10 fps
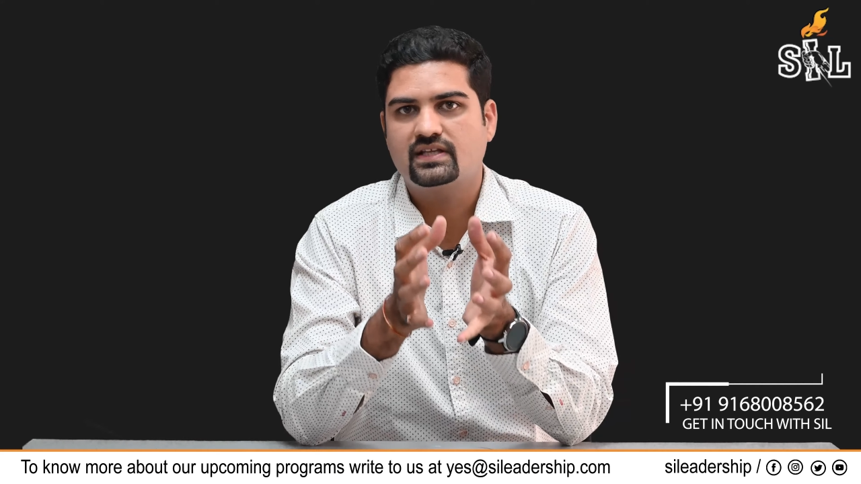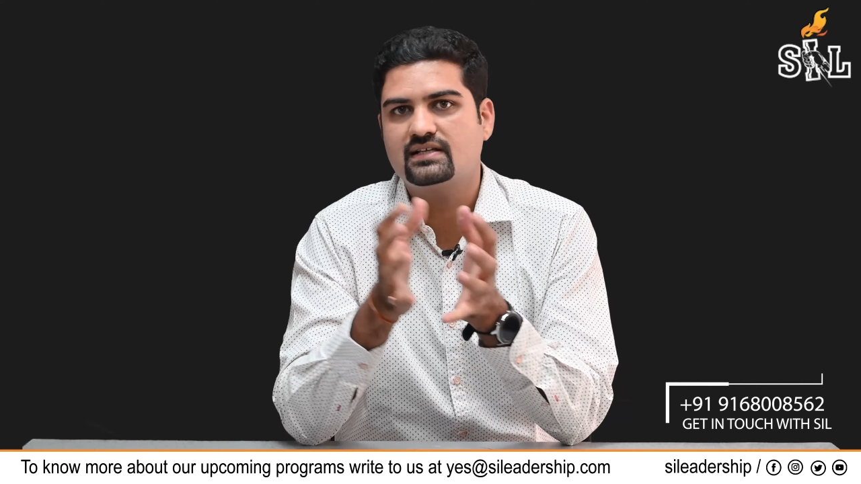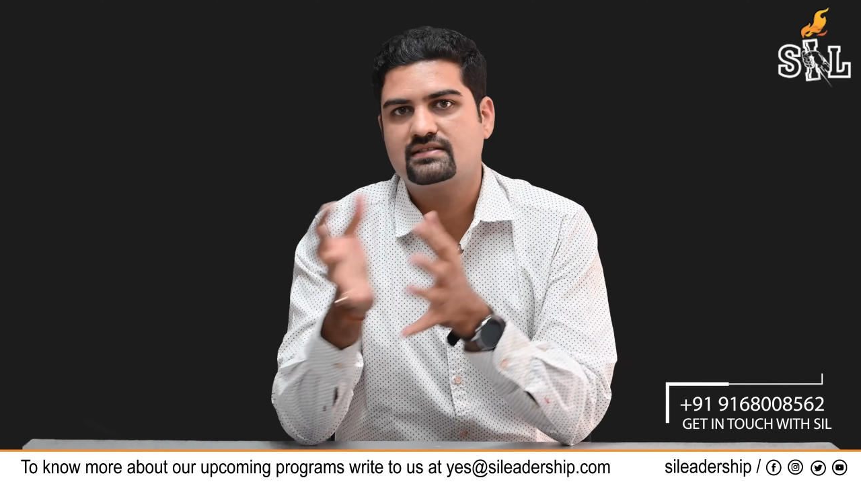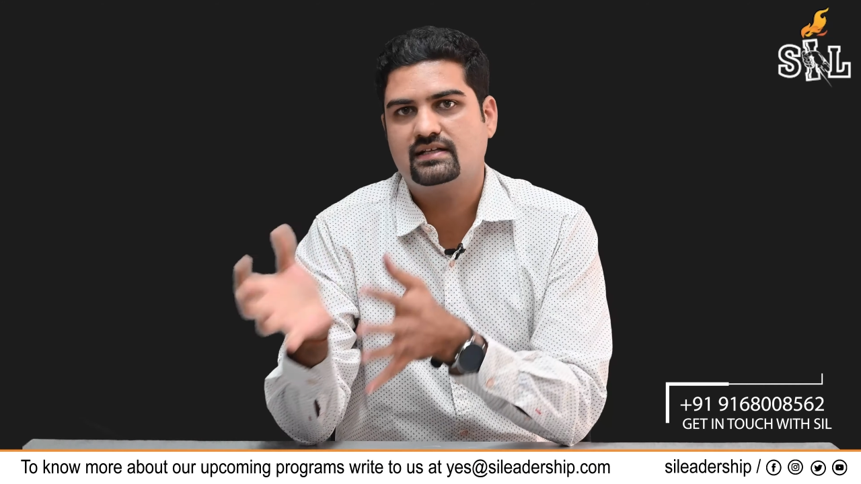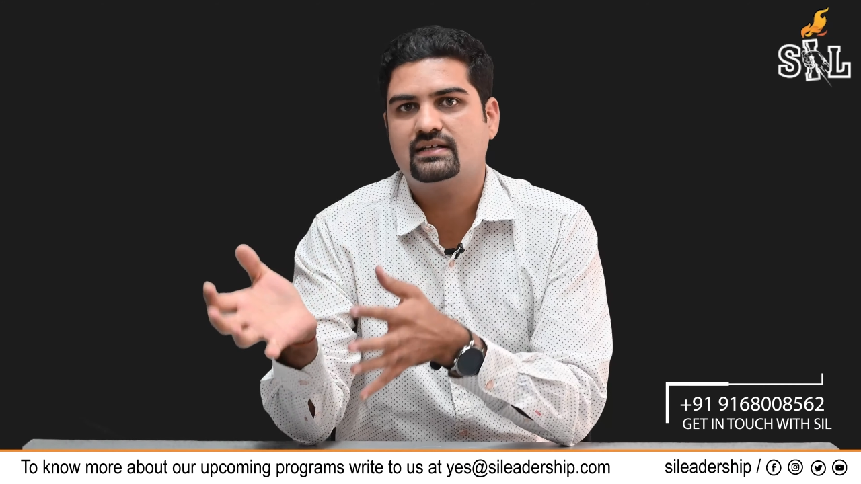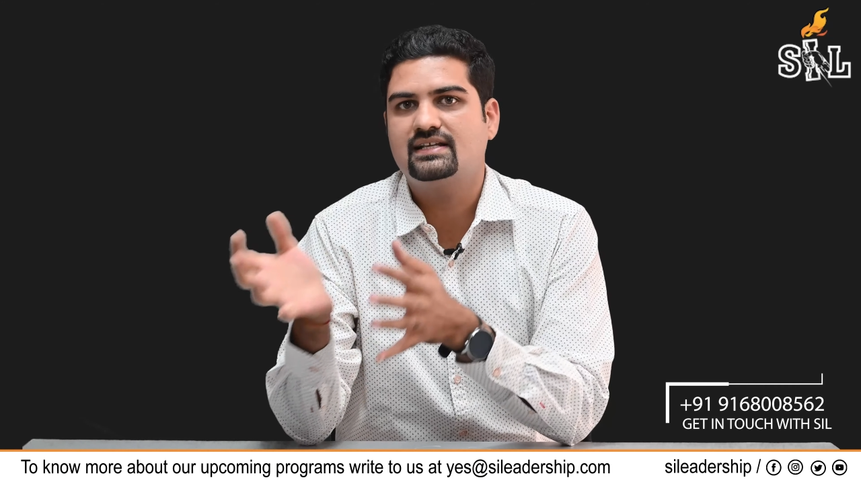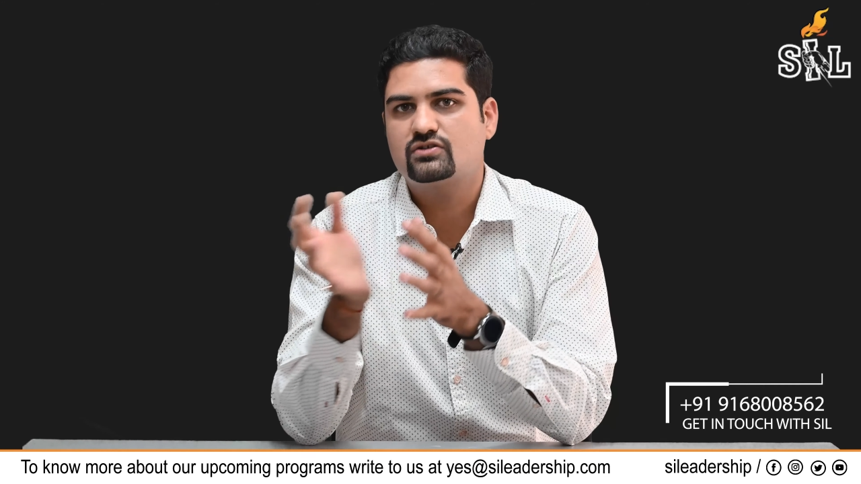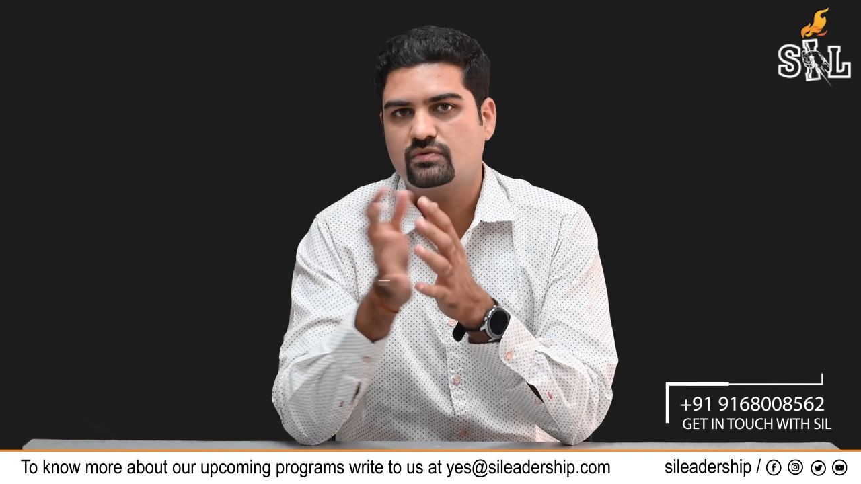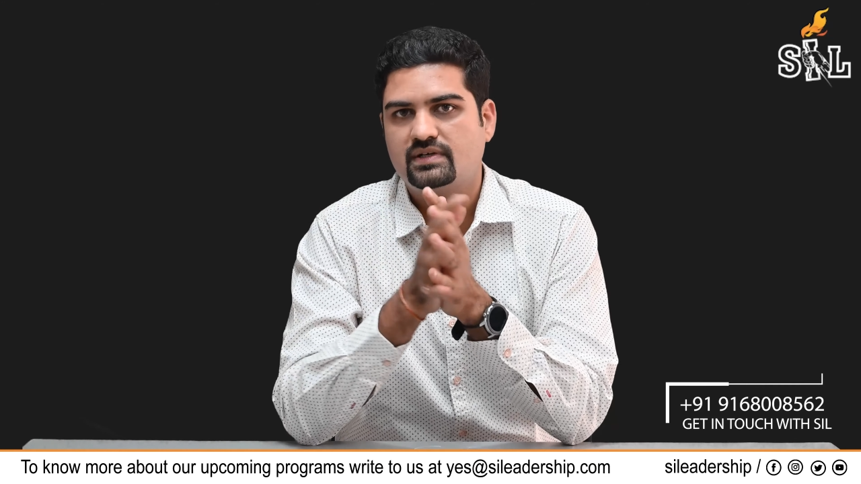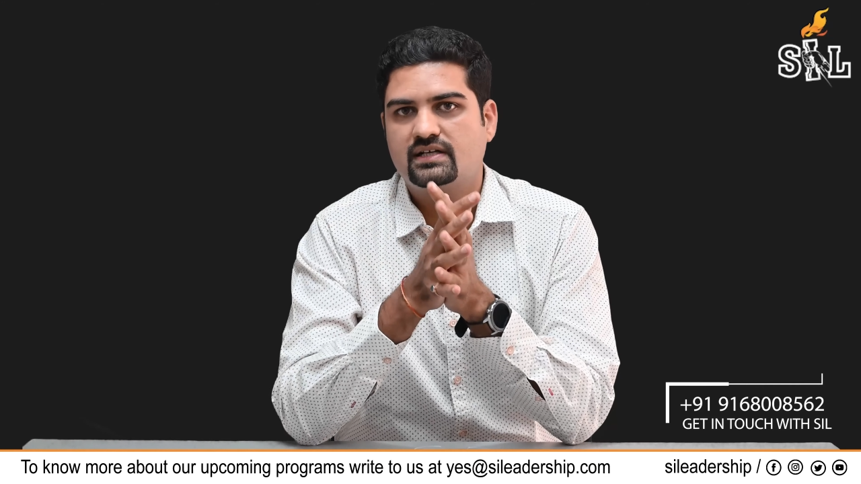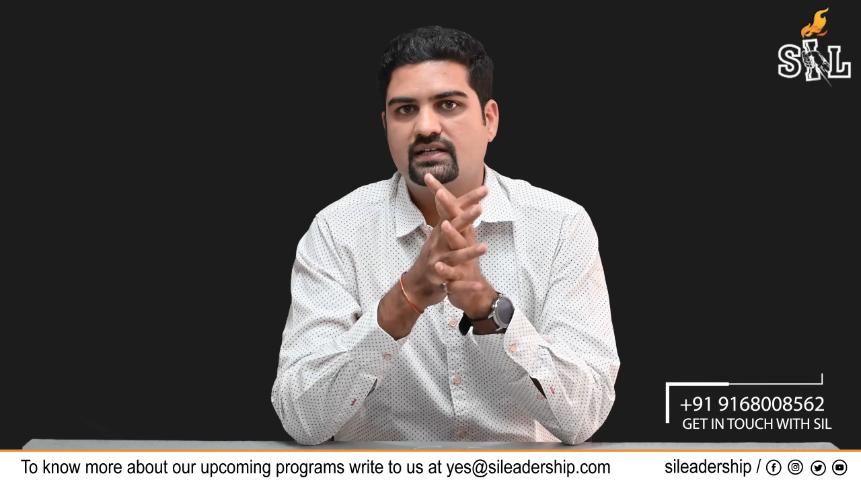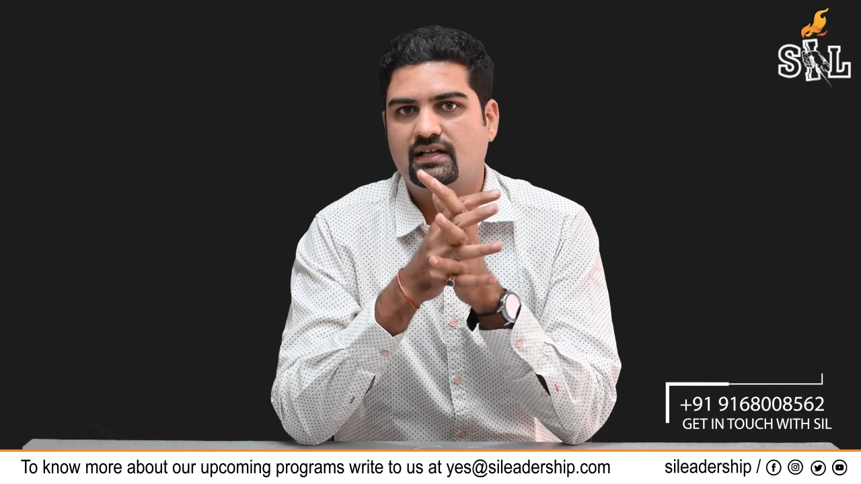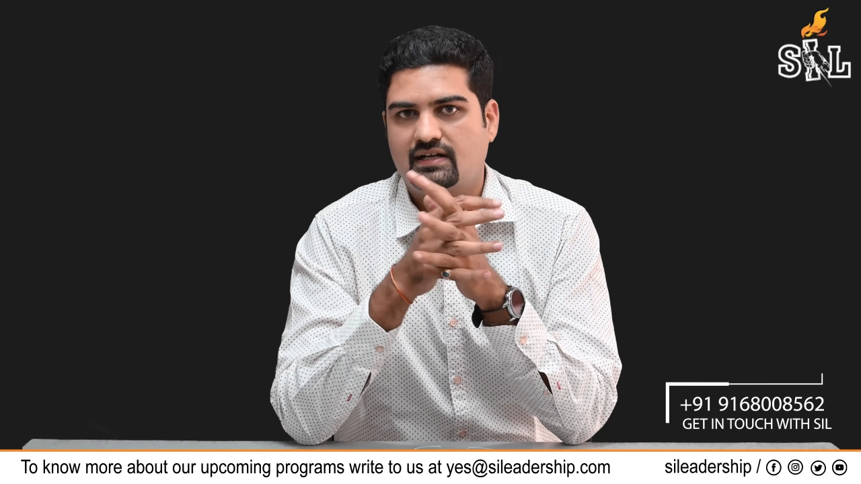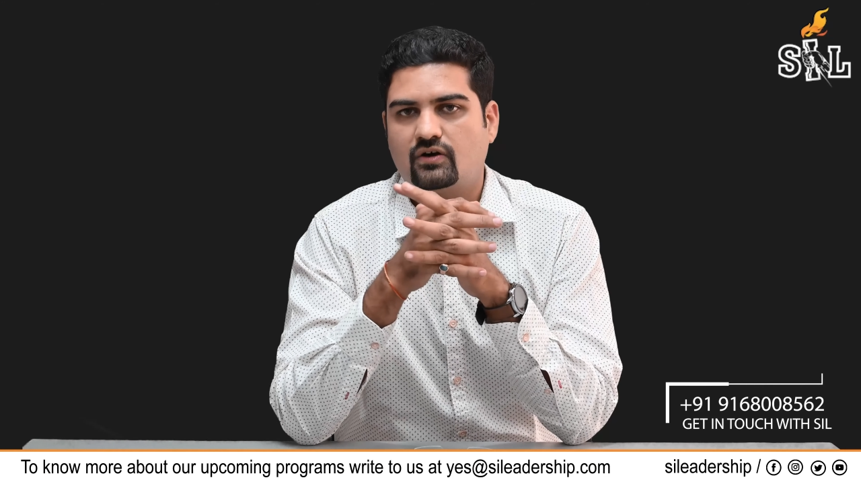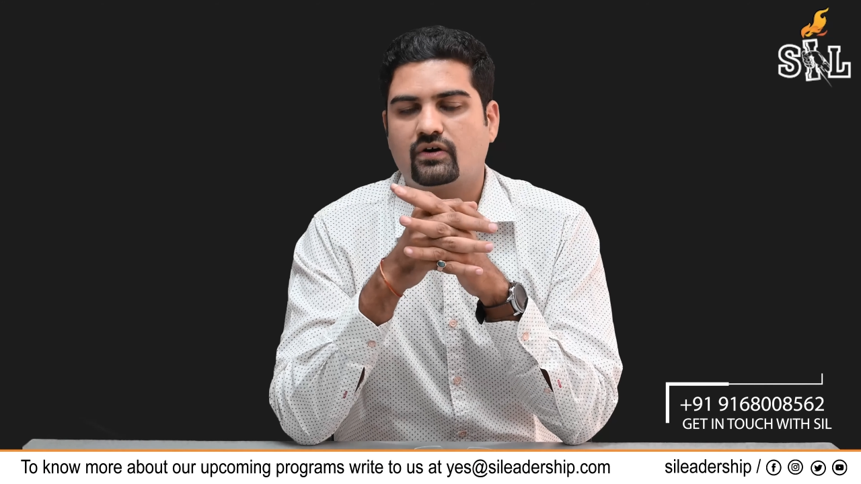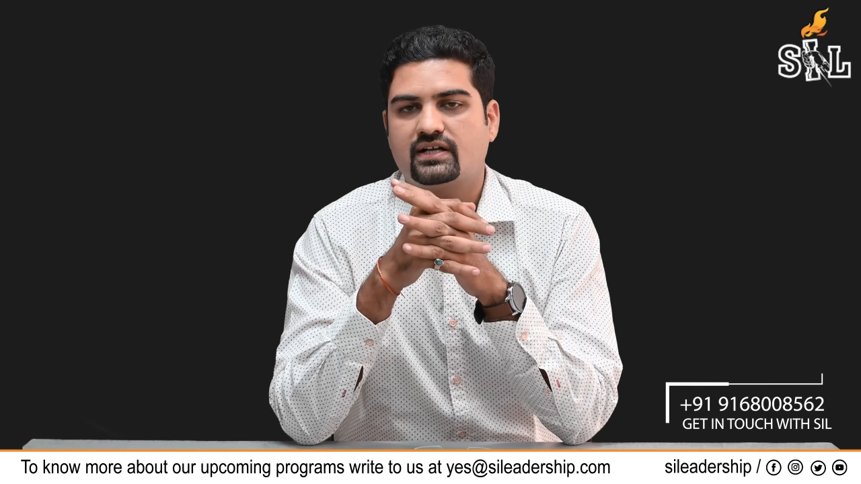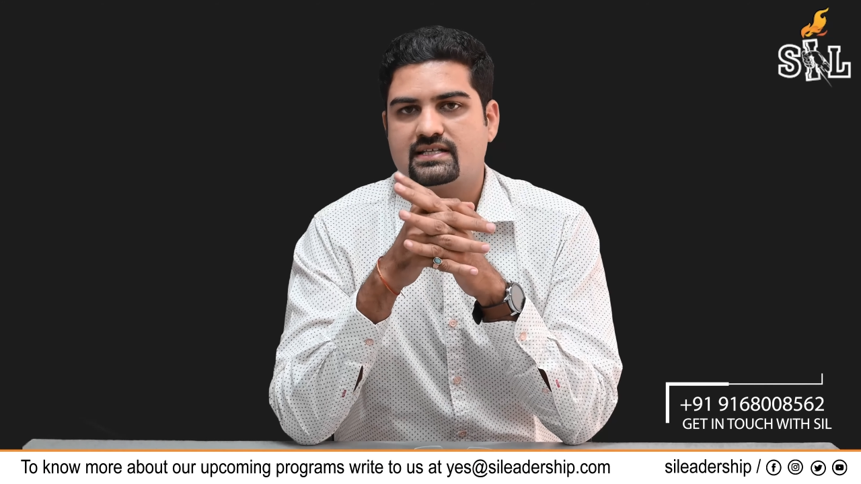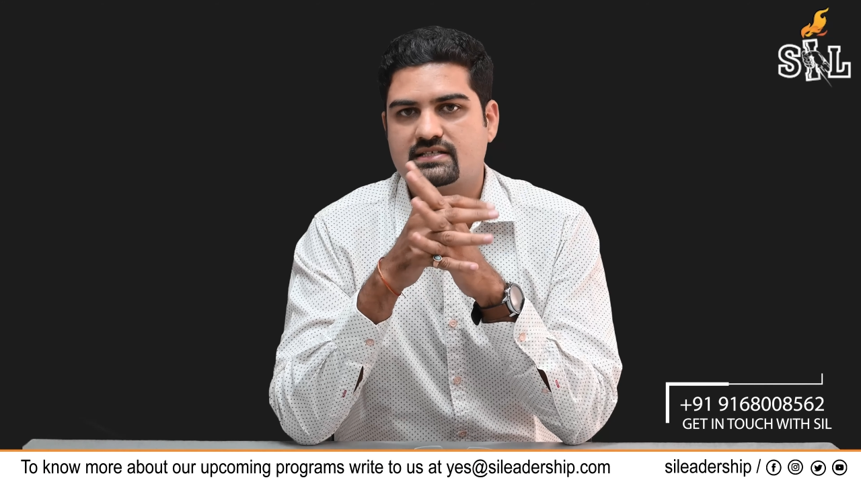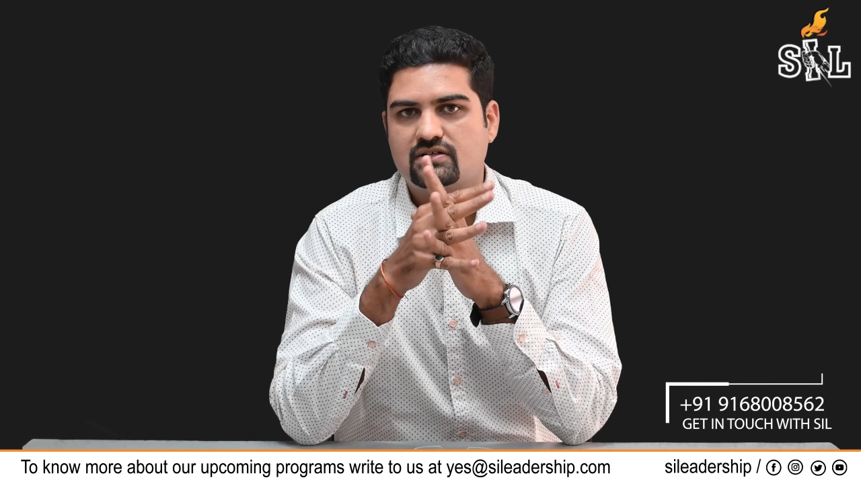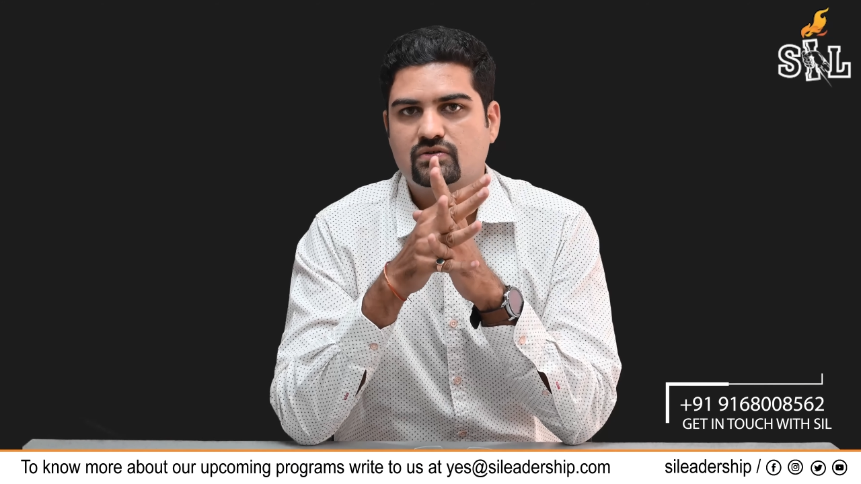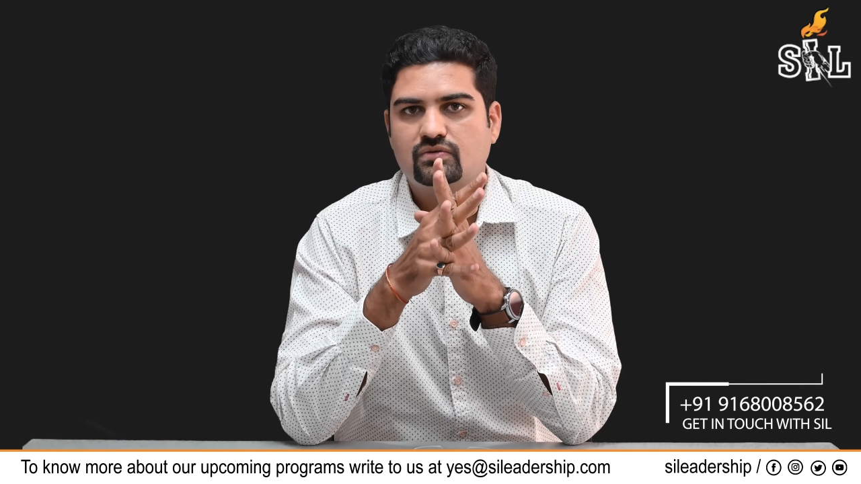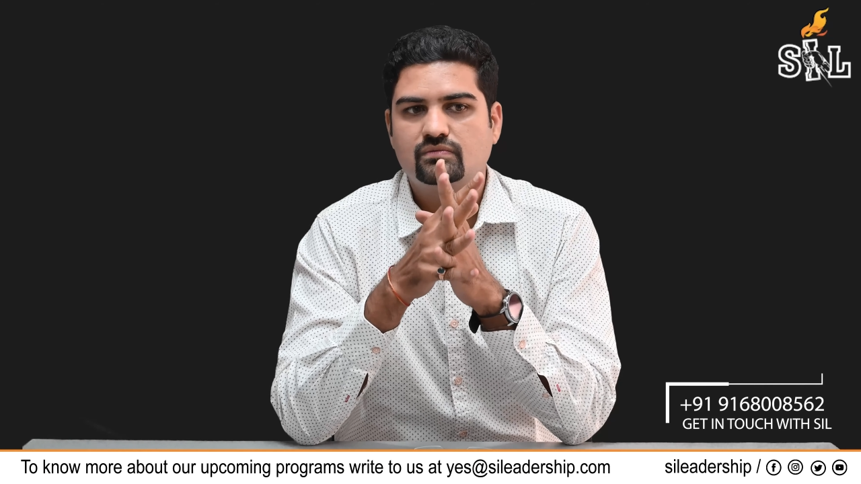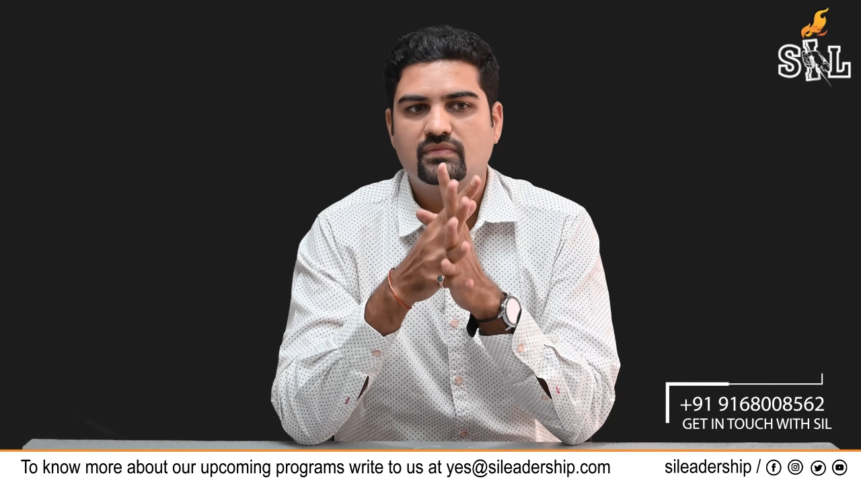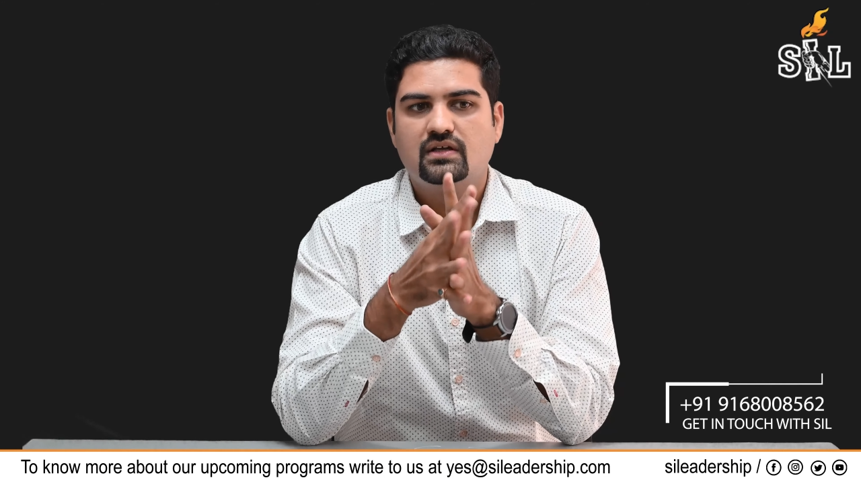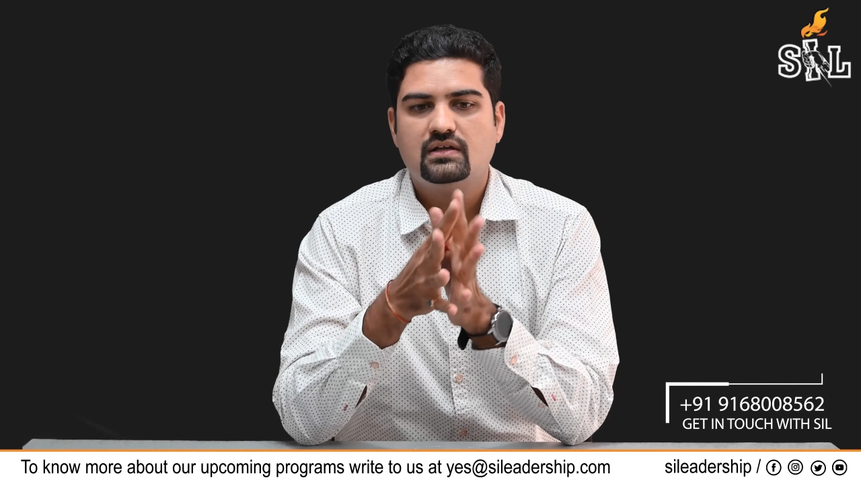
things that needs to be done in our organization to